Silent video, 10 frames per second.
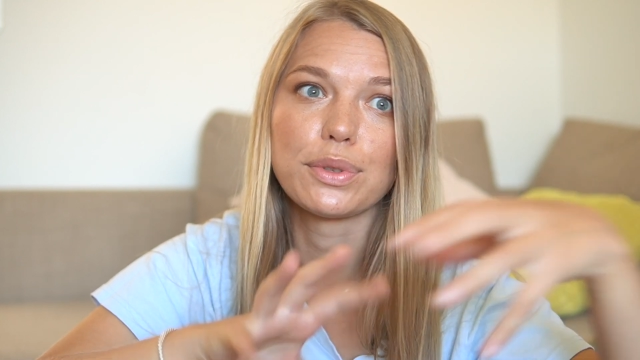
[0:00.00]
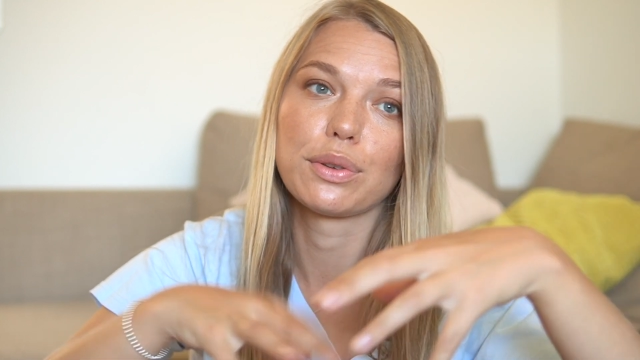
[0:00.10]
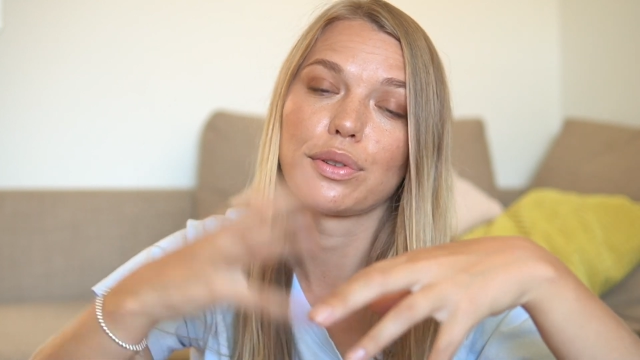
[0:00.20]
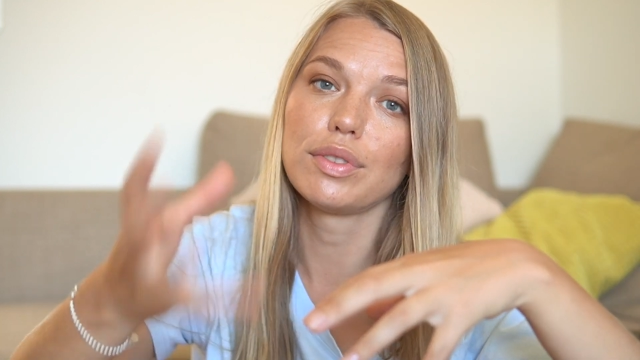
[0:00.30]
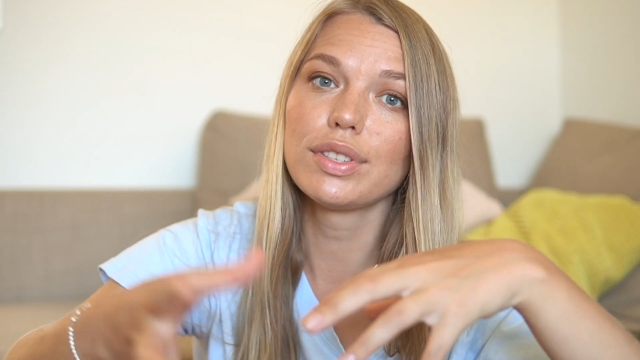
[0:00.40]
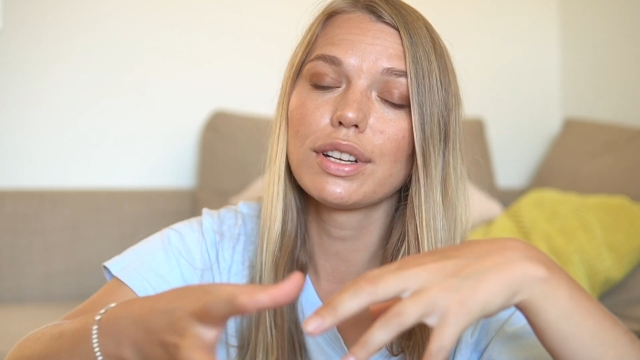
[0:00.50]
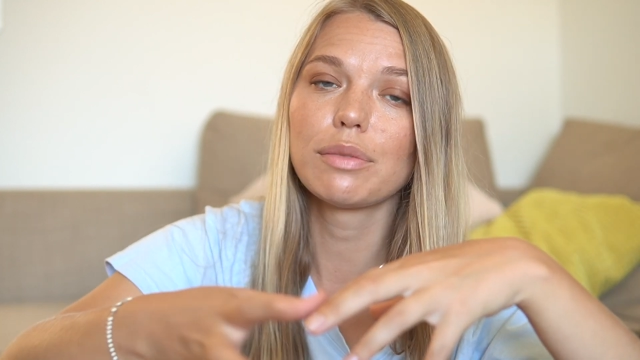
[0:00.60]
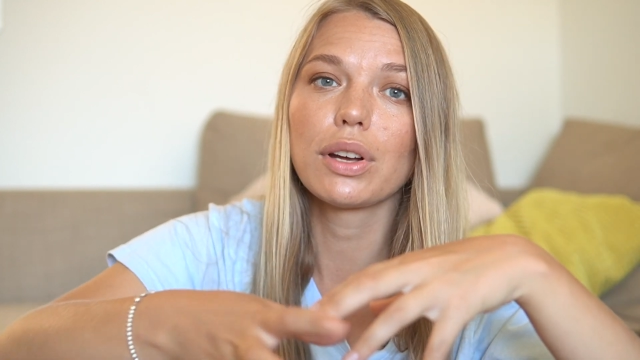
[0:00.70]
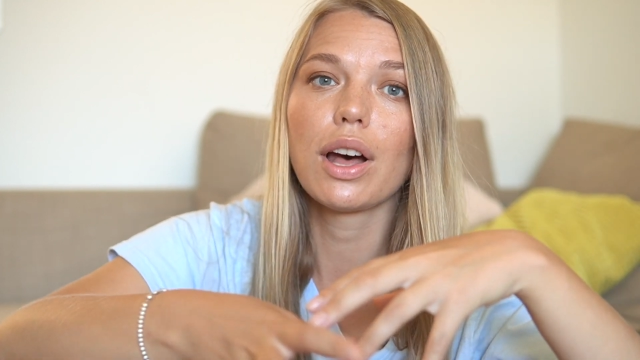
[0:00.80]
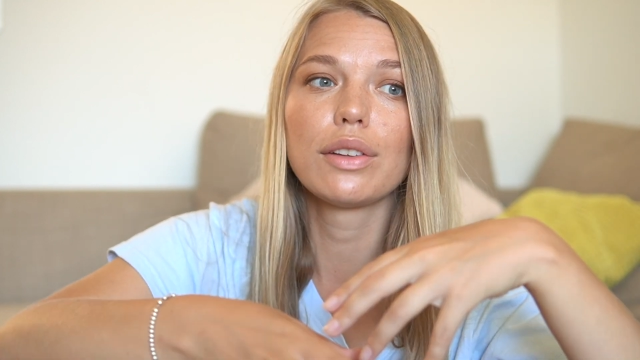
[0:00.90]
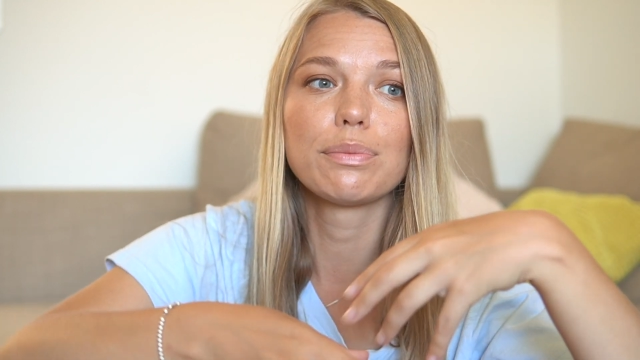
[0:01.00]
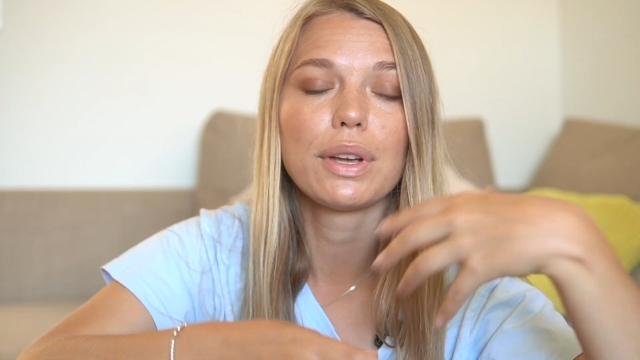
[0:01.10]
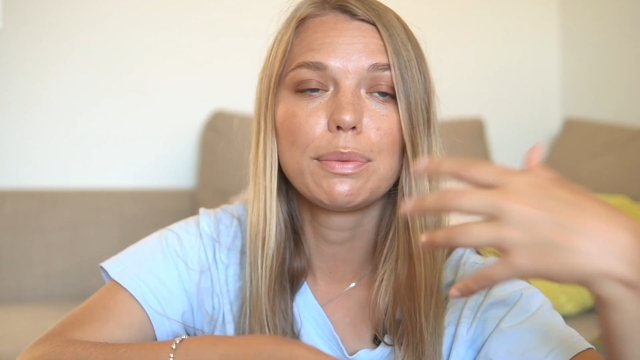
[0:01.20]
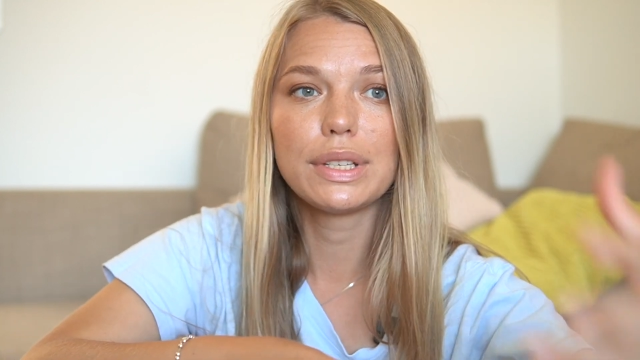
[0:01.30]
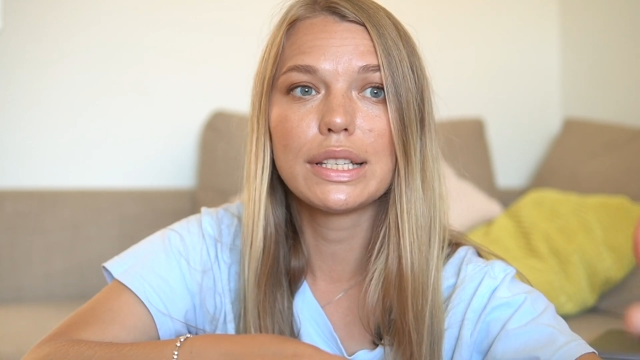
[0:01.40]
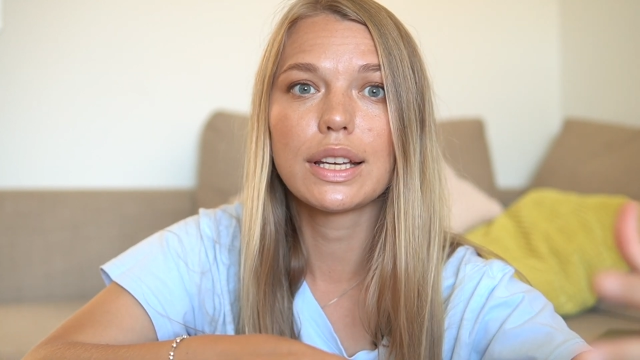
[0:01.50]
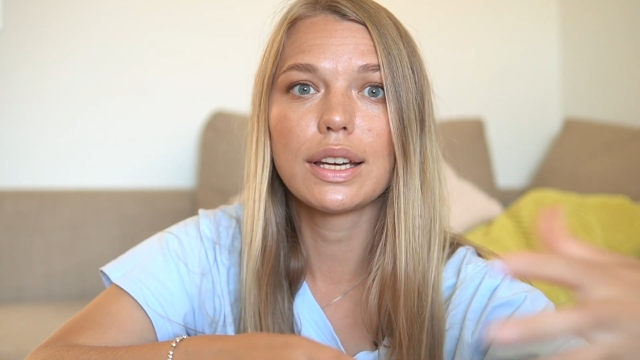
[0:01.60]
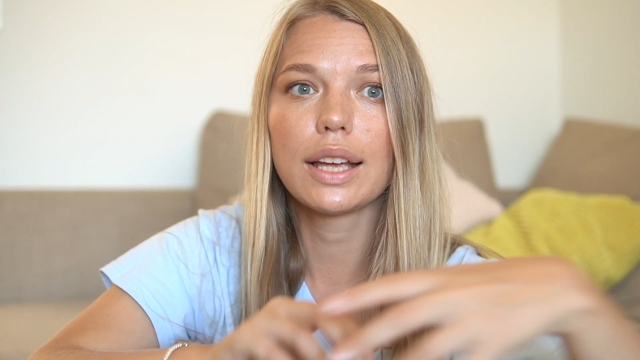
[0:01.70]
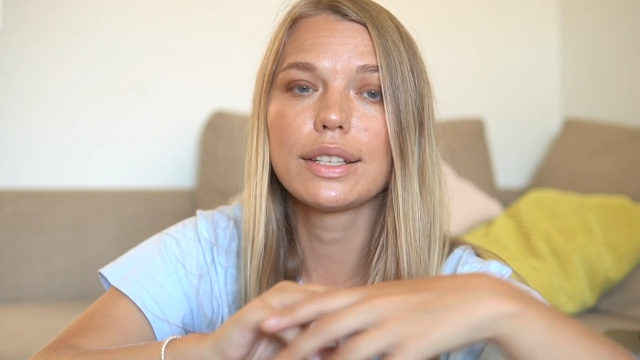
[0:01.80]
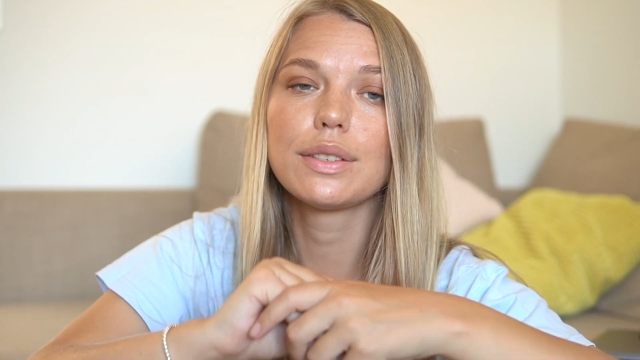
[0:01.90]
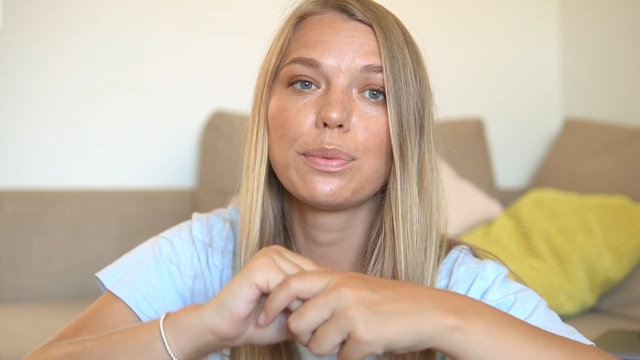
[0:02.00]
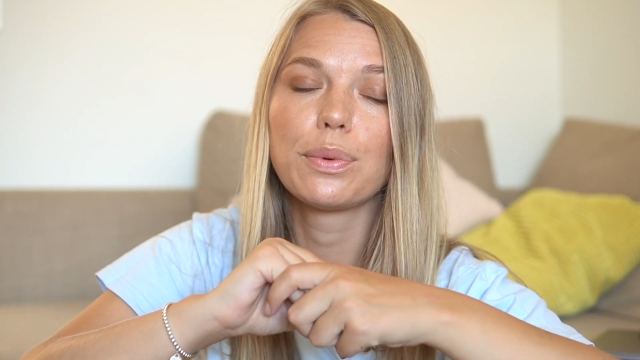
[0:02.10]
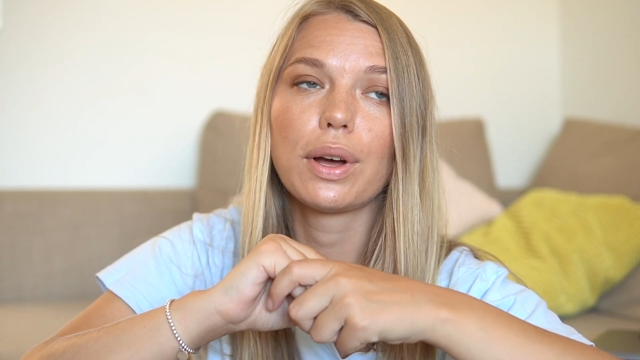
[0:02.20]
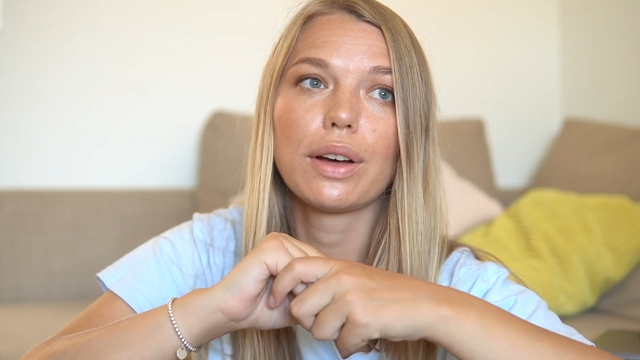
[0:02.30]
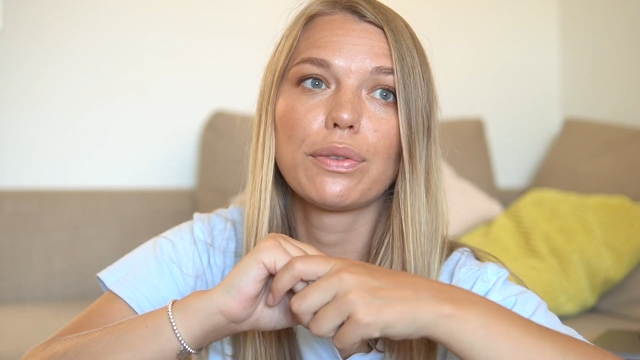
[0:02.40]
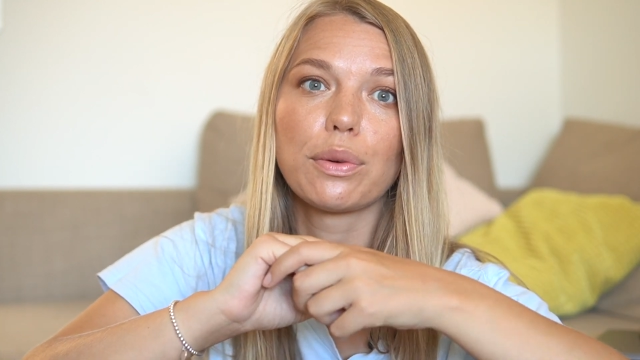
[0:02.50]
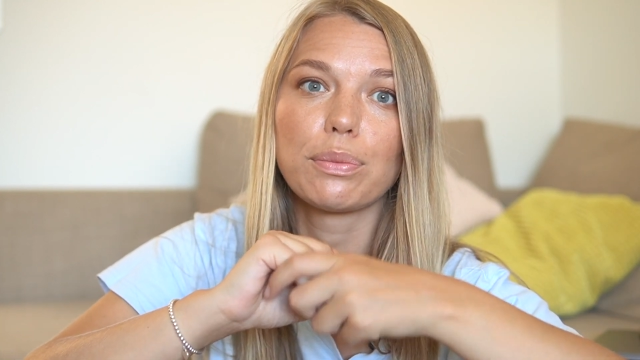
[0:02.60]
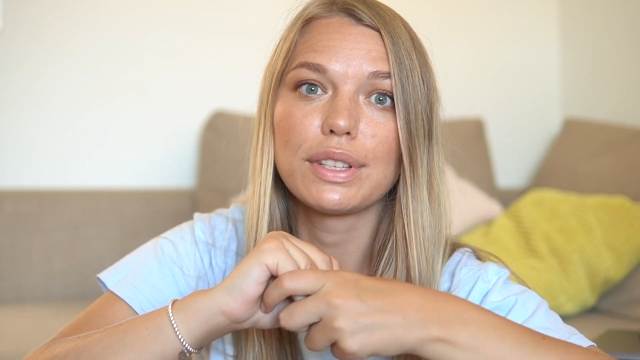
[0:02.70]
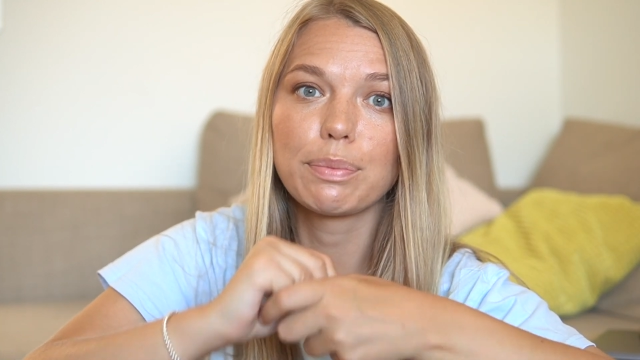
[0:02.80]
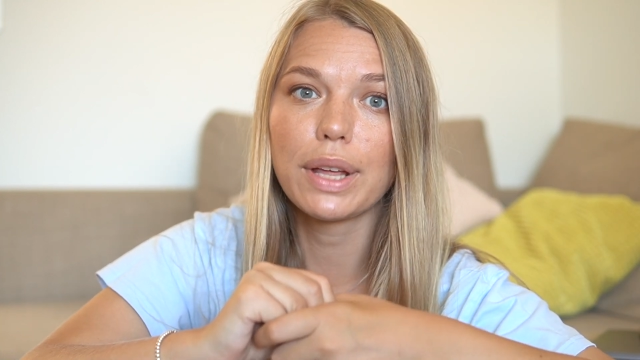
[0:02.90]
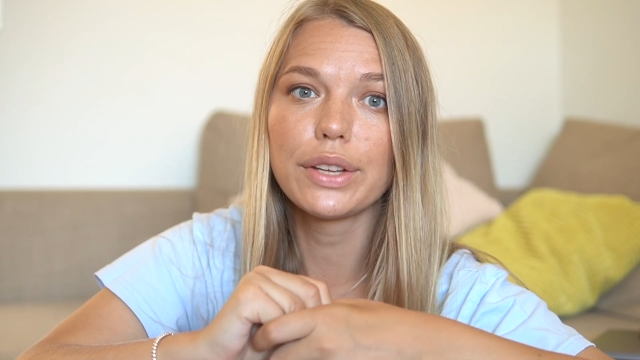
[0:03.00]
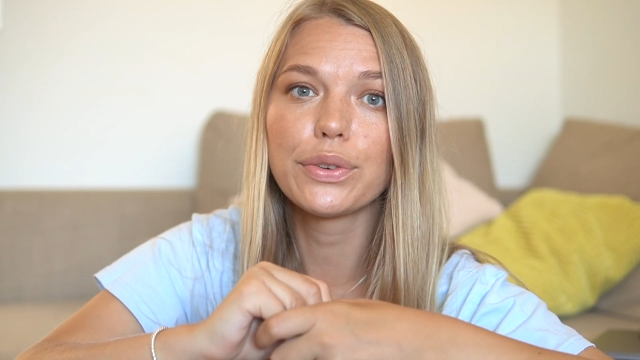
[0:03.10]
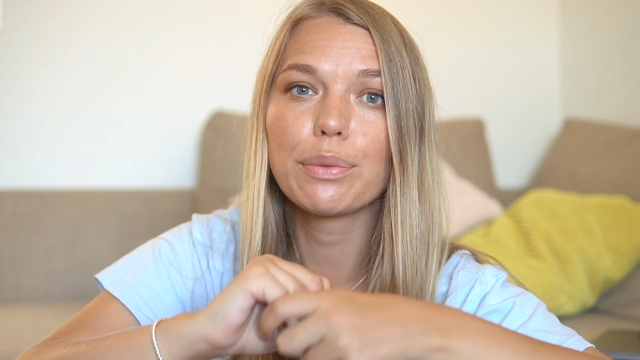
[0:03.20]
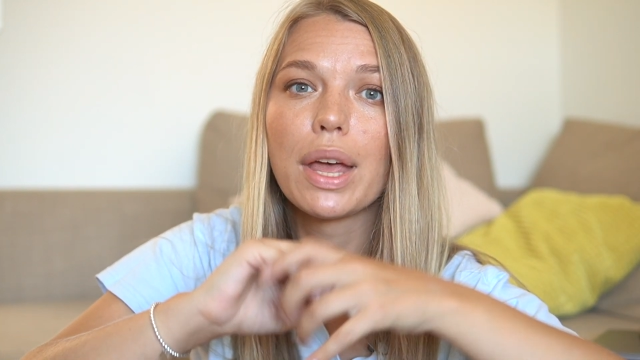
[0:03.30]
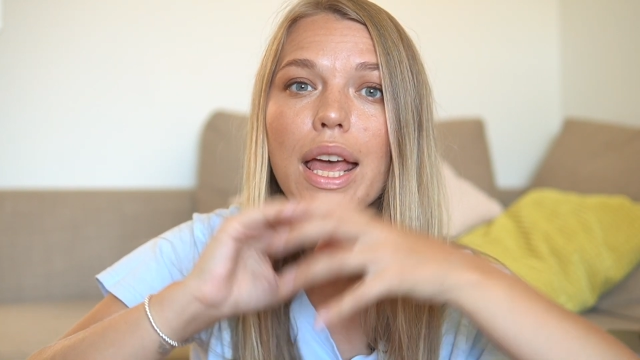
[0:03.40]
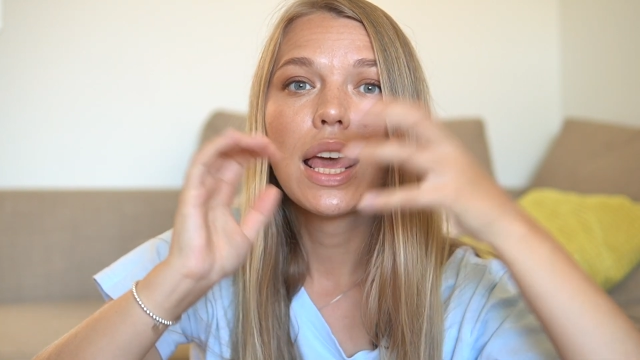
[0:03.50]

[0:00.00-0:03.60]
So your Instagram account might be disconnected from this platform,